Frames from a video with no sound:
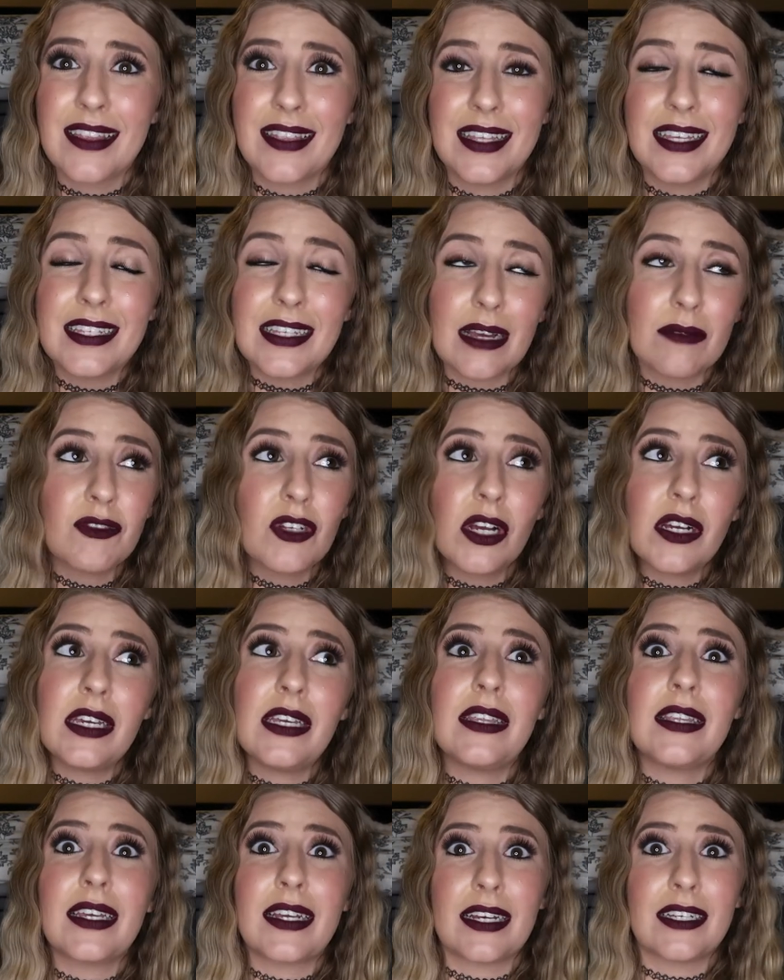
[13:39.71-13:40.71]
This, I'm
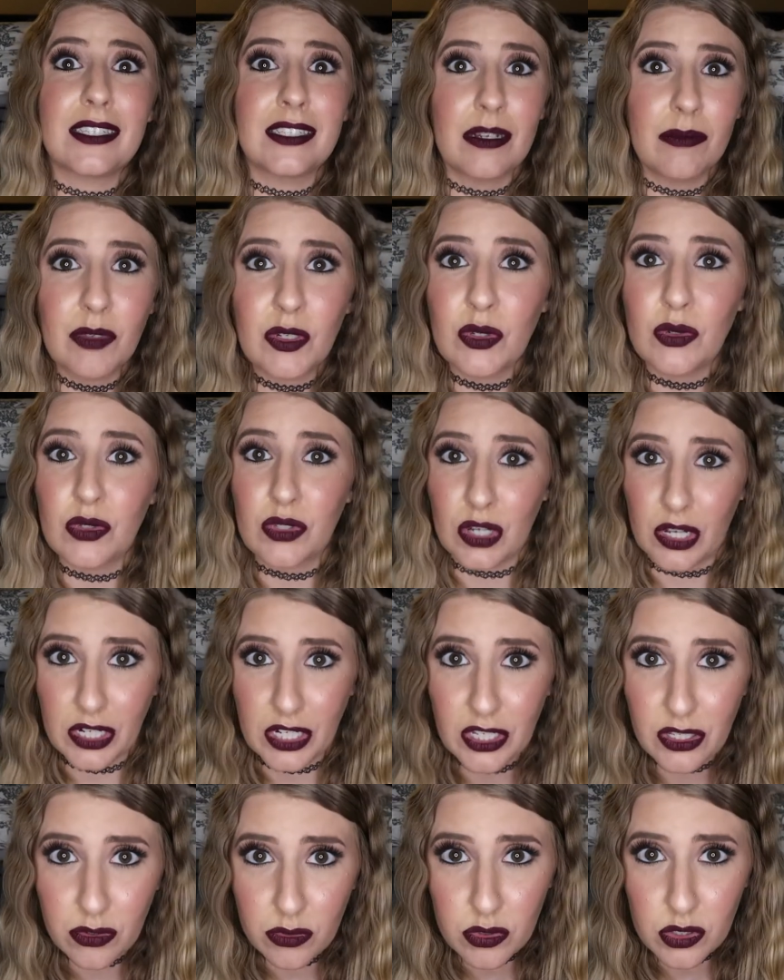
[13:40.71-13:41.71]
talking like as someone who's not
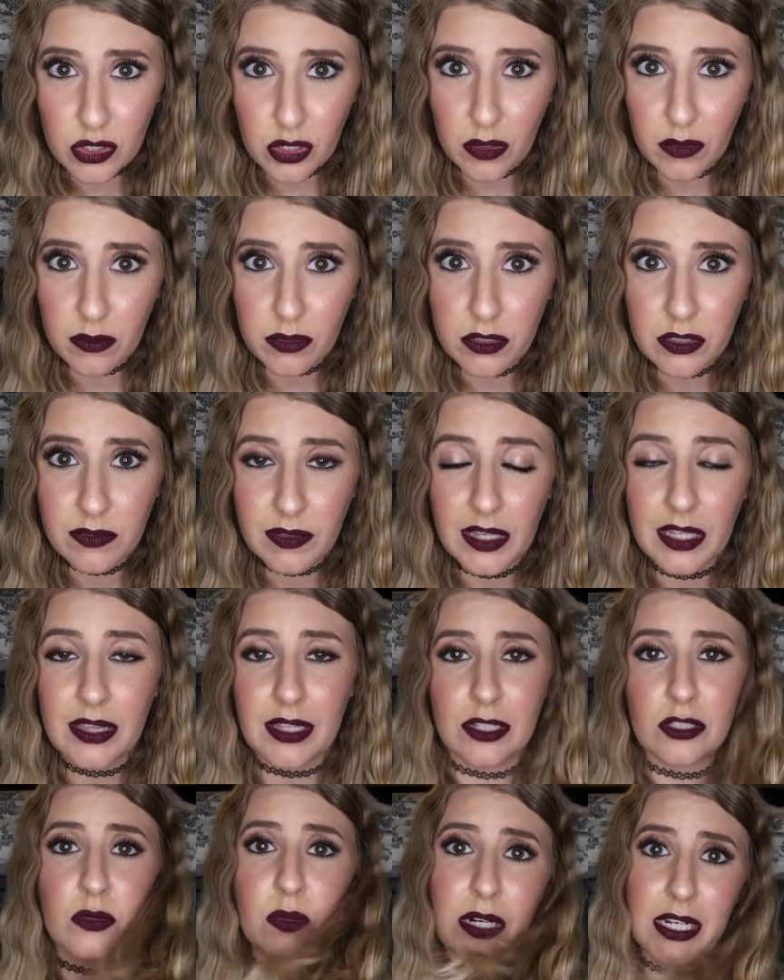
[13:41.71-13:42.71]
a huge Star Wars fan,
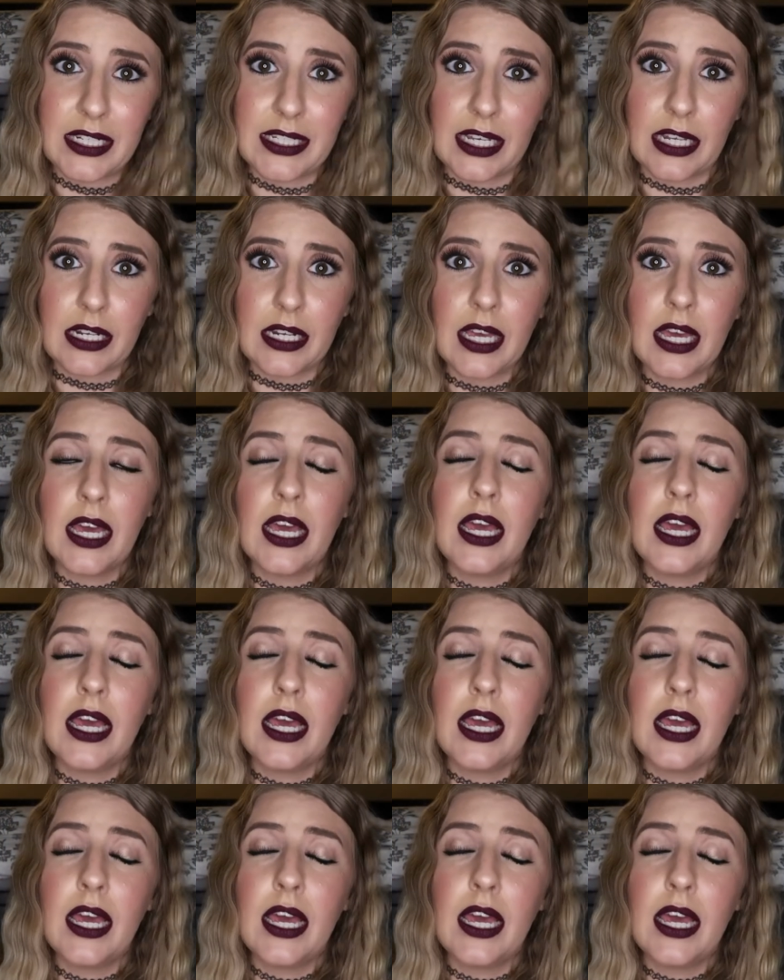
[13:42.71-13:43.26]
that's what I did.